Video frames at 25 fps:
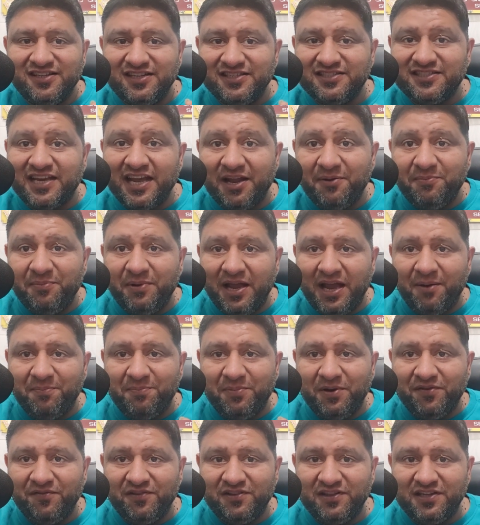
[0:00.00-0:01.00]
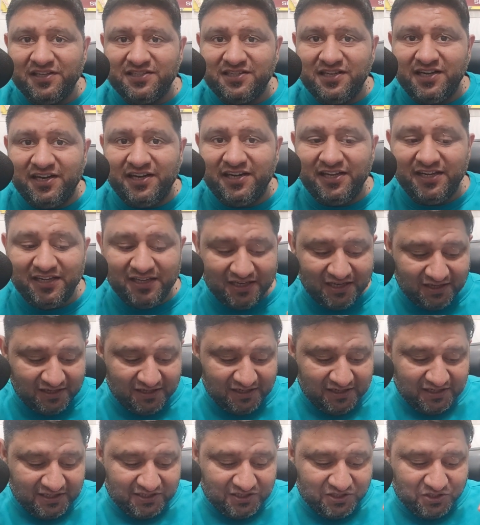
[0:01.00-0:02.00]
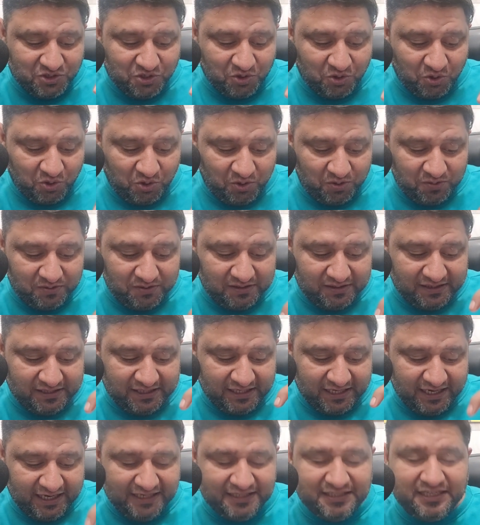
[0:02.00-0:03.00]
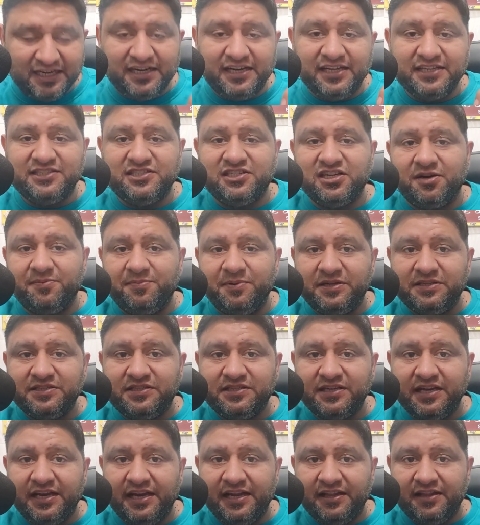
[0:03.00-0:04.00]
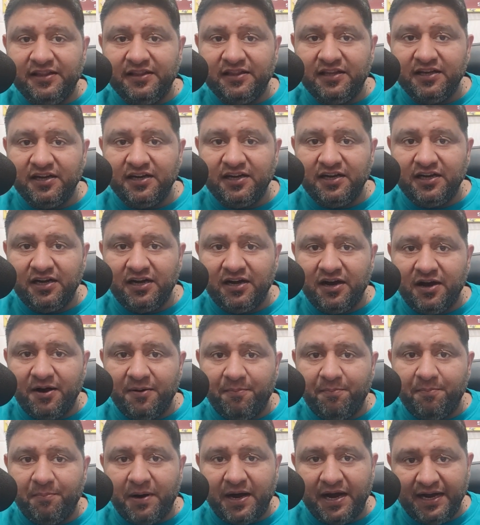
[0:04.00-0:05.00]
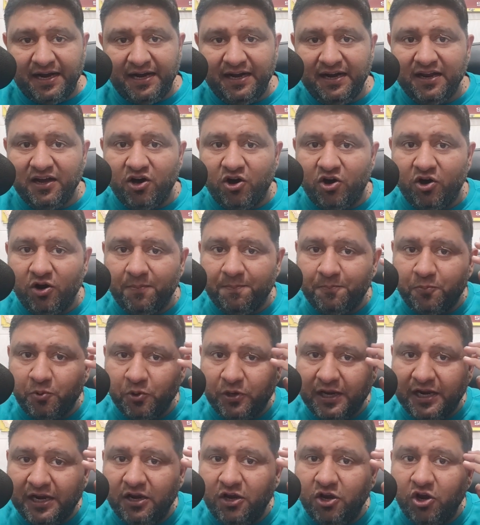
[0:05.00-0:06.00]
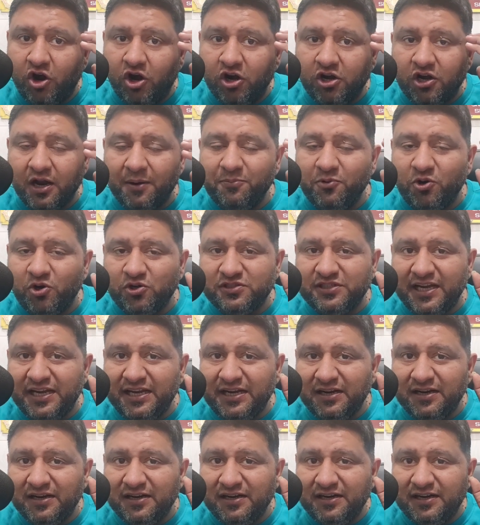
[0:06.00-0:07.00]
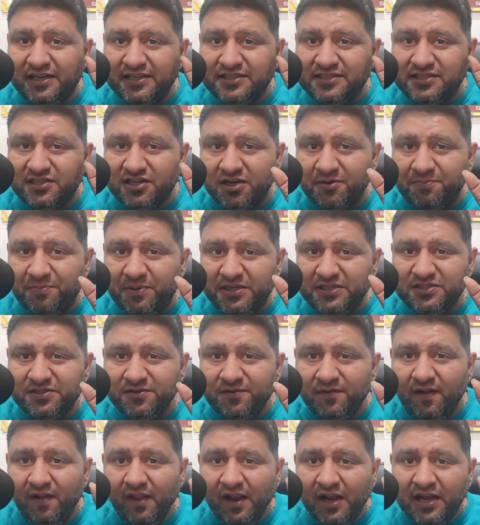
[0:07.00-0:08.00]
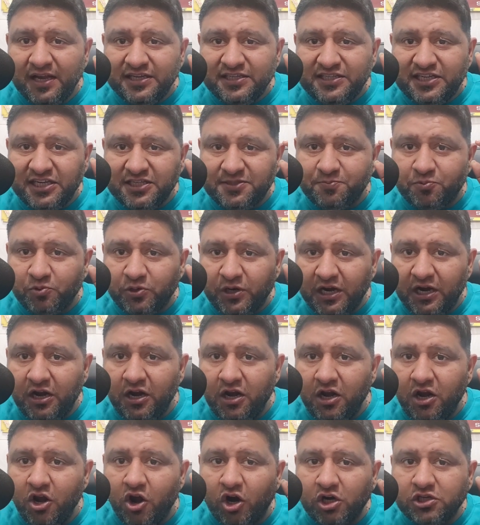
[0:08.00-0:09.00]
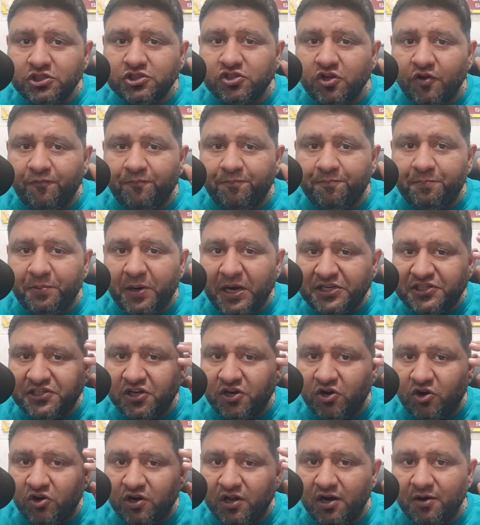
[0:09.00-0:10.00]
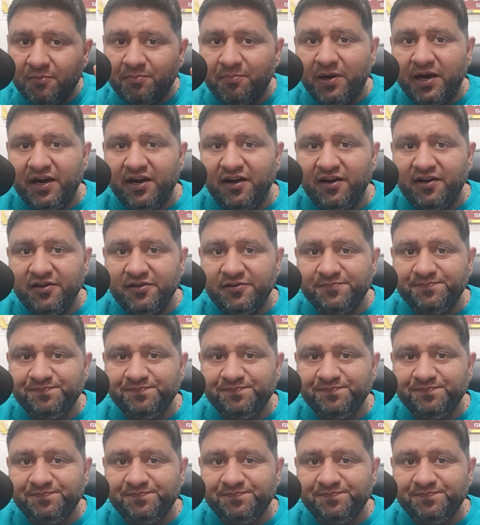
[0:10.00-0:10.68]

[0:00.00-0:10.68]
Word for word: This can be happening with this lady. So there is a disturbance in the mind or putting lot, I'm not saying disturbance, she's putting lots of pressure on her mind.